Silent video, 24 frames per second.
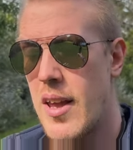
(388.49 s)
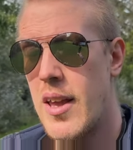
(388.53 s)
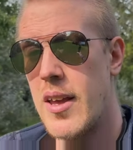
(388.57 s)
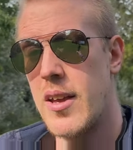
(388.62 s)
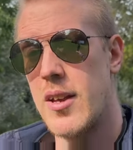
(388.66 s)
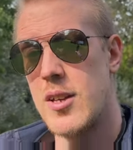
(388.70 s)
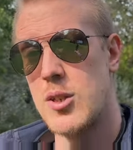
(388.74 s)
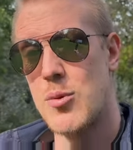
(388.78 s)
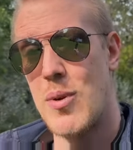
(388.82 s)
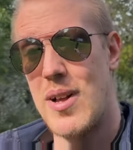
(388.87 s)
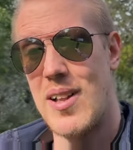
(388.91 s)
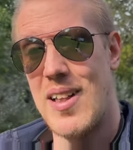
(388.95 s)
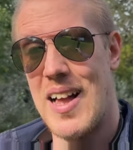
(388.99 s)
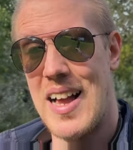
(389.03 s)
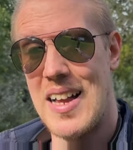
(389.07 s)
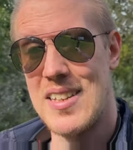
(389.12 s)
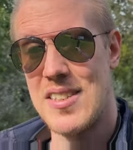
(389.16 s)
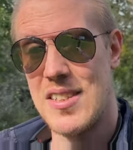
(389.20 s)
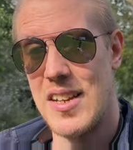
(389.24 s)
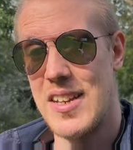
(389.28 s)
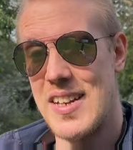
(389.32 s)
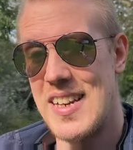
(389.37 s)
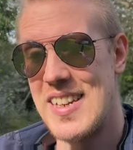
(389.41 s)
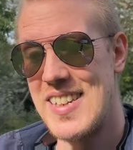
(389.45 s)
as well as
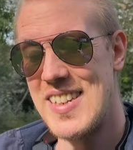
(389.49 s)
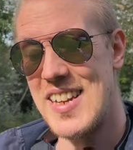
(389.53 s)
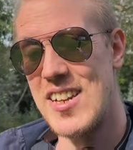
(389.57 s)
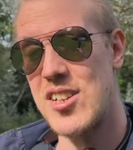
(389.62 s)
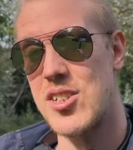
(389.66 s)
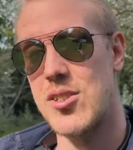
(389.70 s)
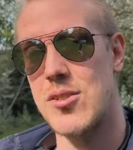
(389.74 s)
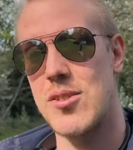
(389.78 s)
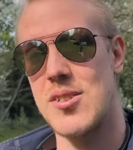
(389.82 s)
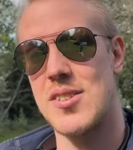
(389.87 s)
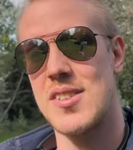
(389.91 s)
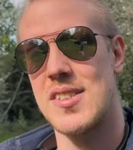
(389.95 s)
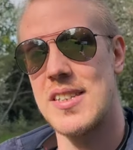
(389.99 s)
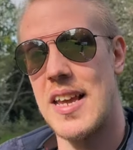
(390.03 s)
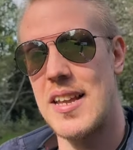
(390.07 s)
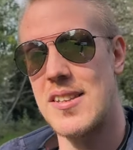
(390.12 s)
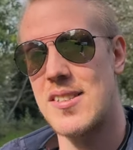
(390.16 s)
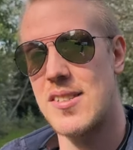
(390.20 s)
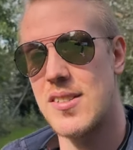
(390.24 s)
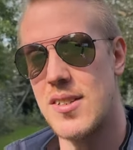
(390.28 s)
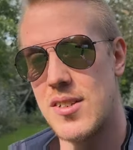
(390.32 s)
an additional sensor